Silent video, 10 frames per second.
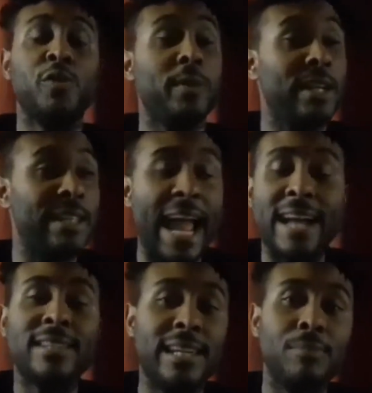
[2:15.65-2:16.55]
You've been a
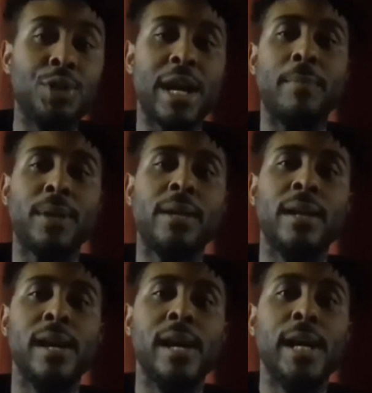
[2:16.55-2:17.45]
tag team
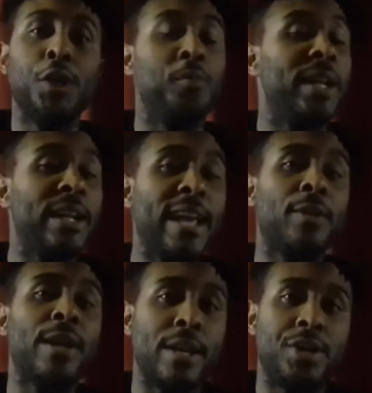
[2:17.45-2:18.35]
champion. You've been an
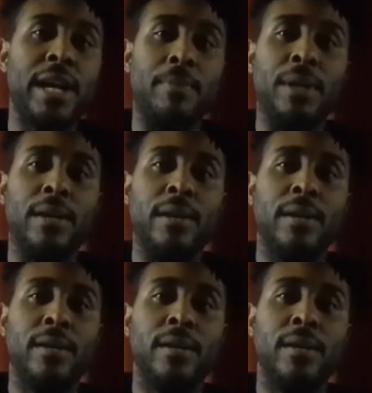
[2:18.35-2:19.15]
internet champion.